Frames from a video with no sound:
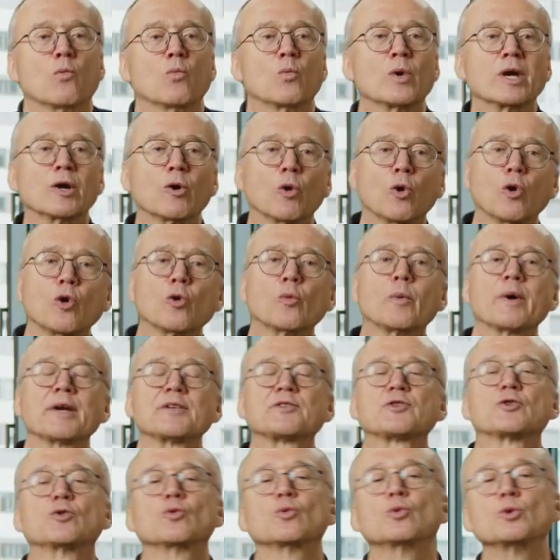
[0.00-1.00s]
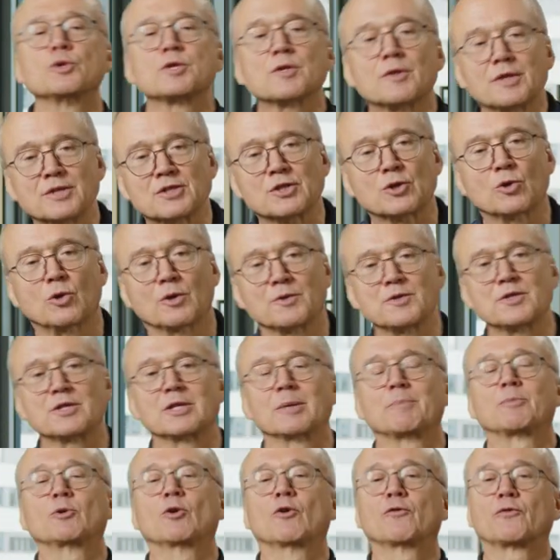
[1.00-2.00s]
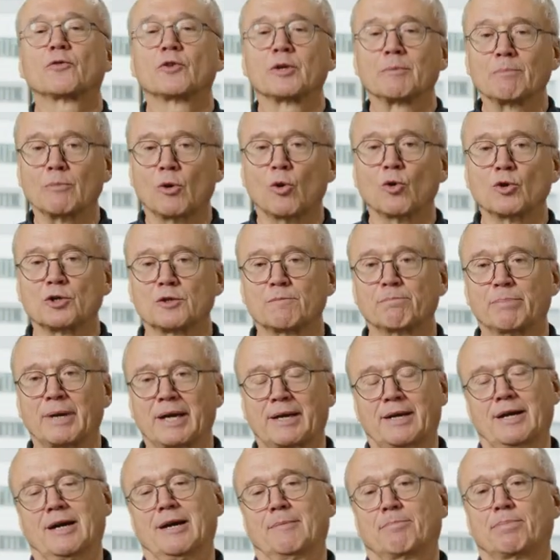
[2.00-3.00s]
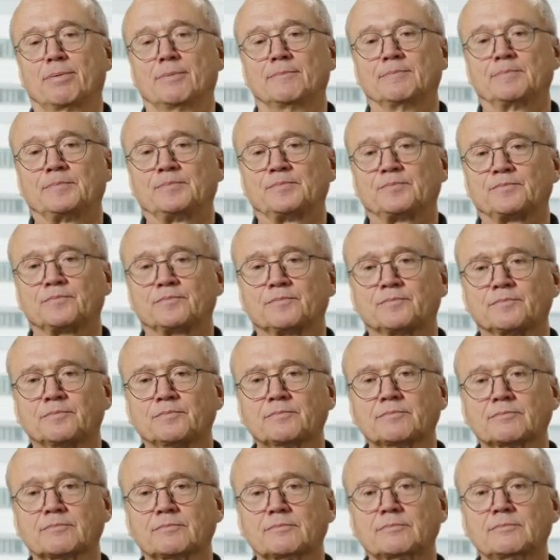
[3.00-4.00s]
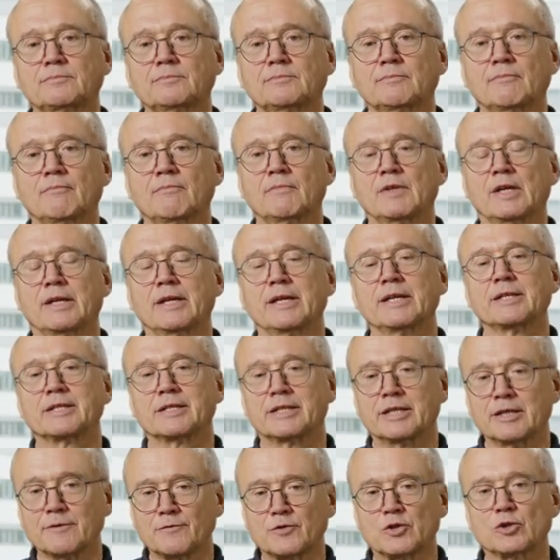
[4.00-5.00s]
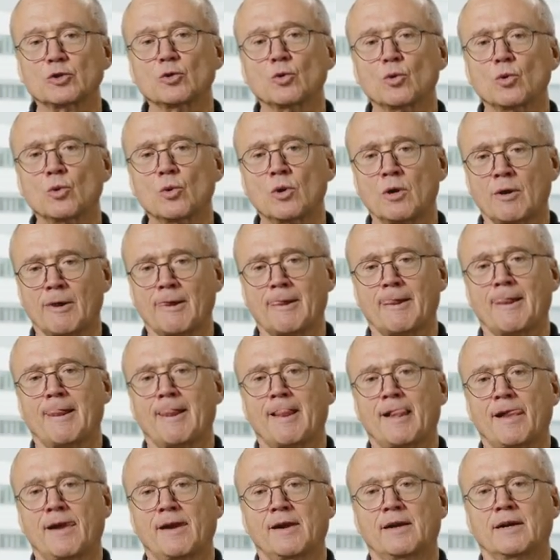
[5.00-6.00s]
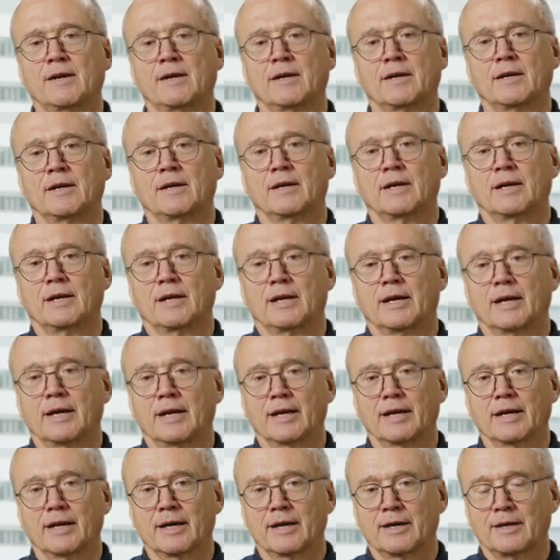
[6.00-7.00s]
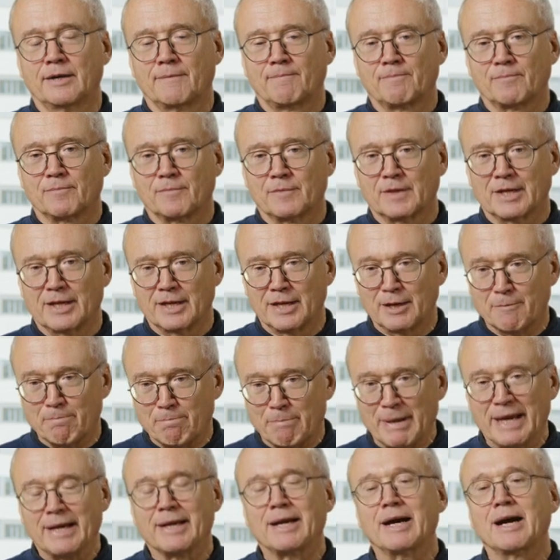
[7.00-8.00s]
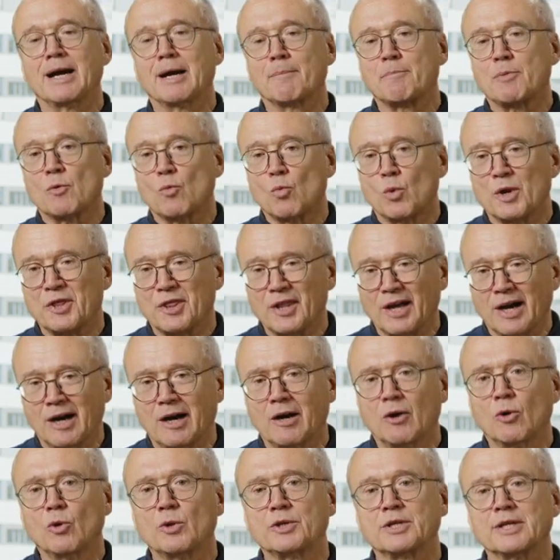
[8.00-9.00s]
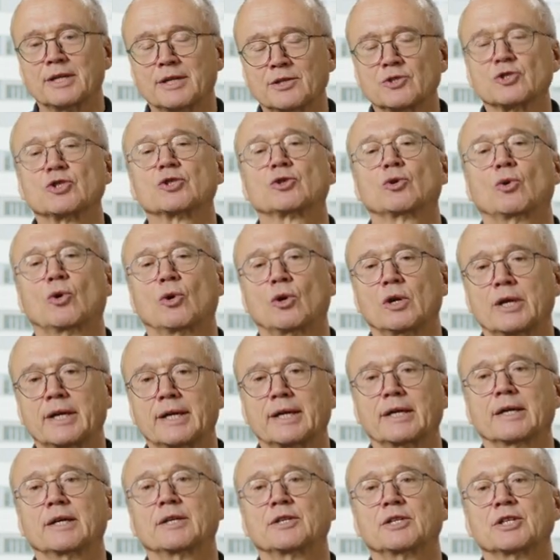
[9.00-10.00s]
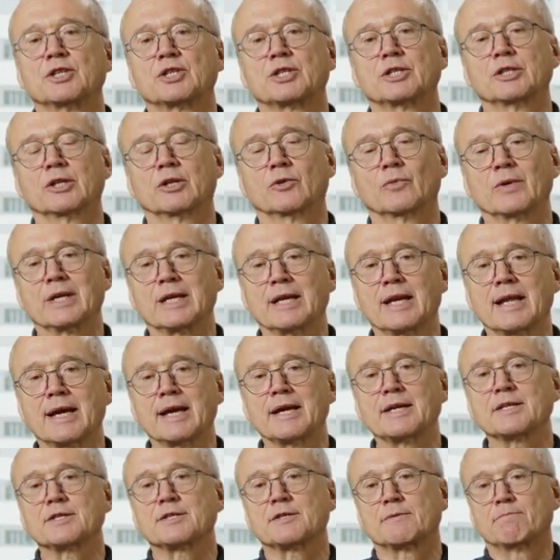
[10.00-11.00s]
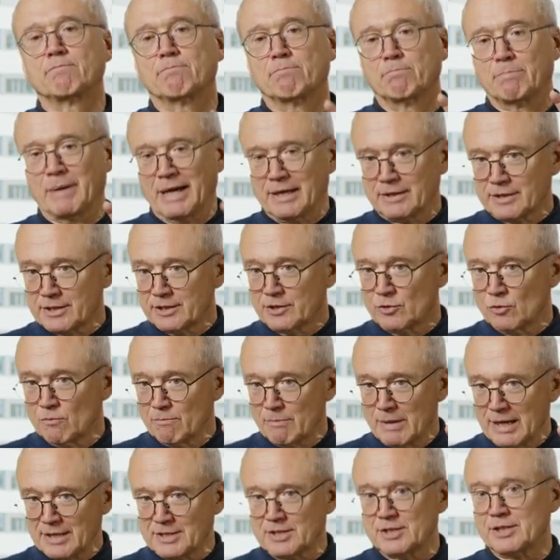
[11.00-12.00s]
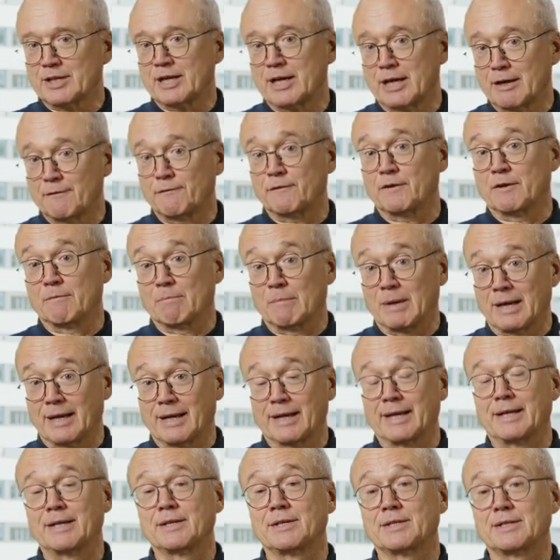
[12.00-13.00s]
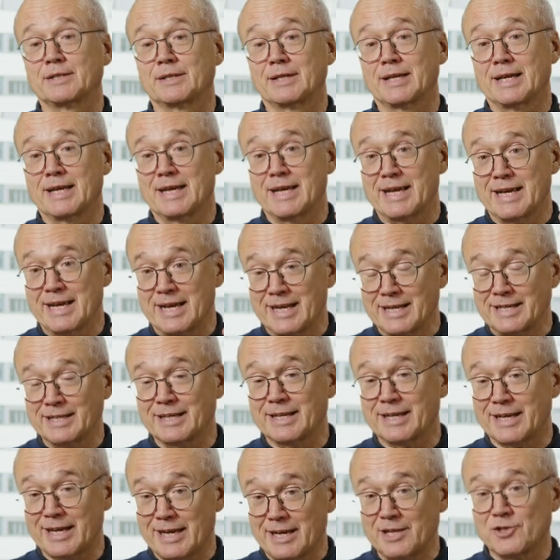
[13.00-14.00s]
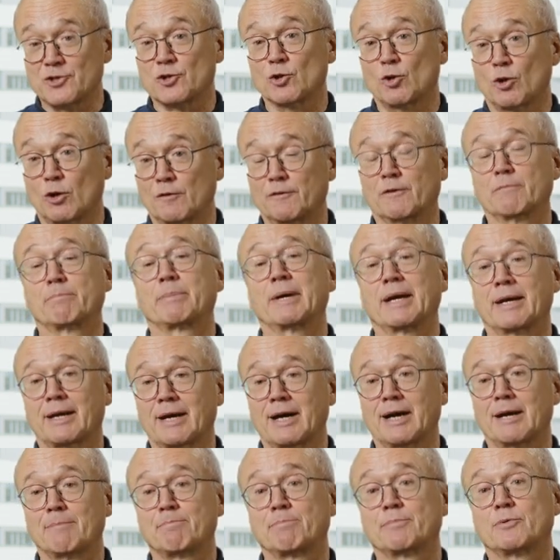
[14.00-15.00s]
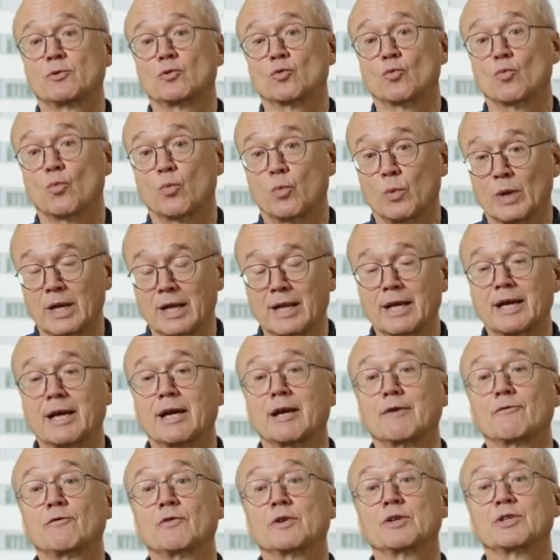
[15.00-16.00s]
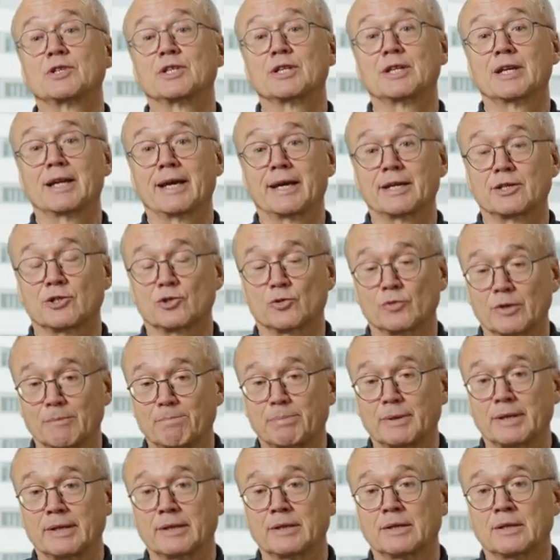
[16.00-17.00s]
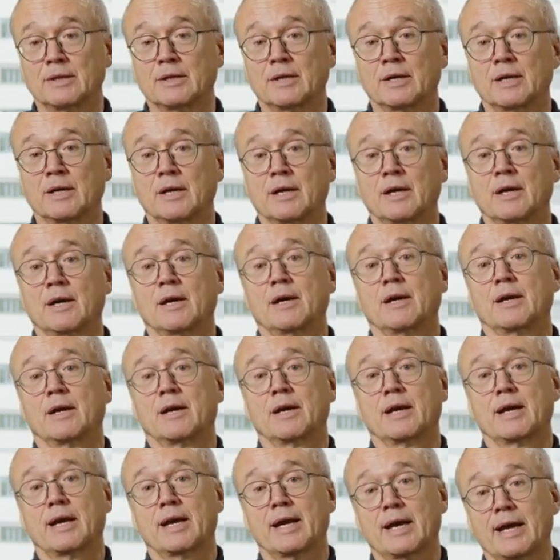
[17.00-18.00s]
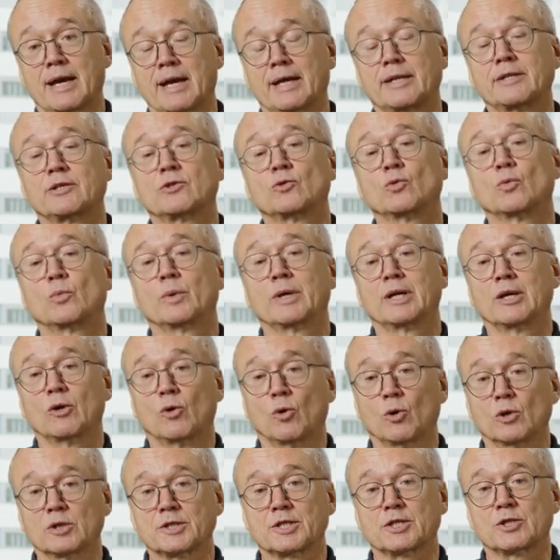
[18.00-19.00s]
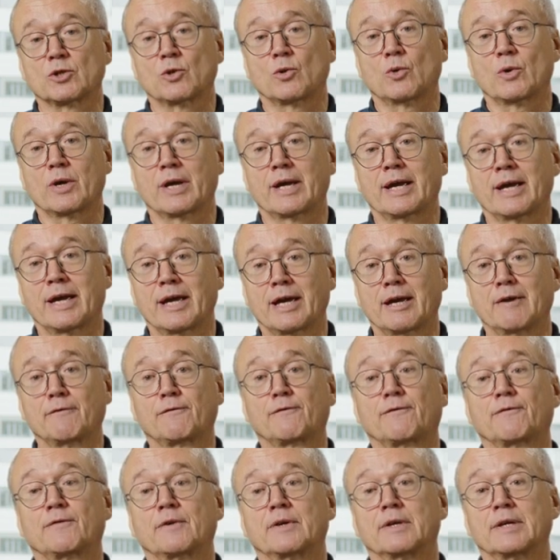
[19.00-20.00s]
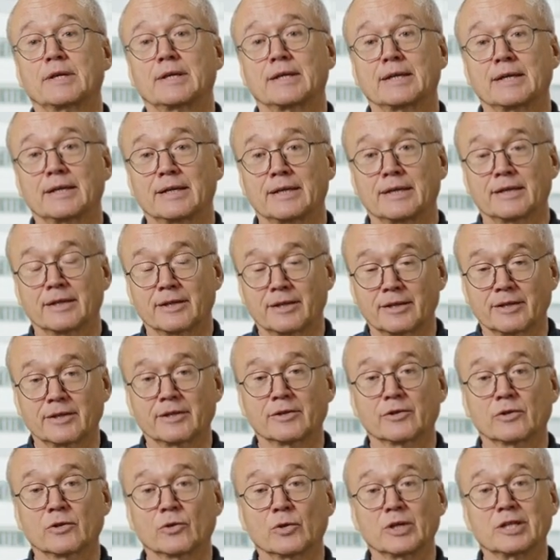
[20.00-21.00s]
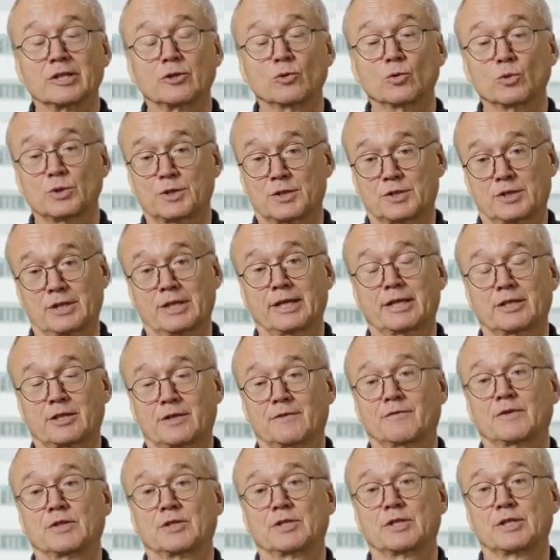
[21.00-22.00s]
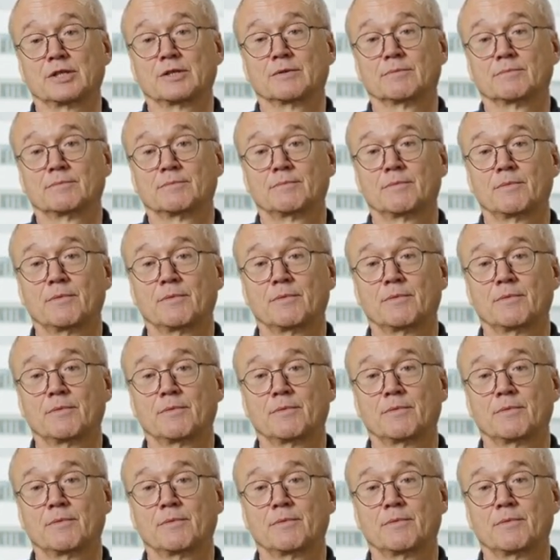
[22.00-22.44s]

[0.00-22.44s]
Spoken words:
We always use this concept of remote backup. It gives you a backup without installing additional relays, but you must have in mind, in case of a backup, you will have a delayed tripping, and you will also have reduced selectivity.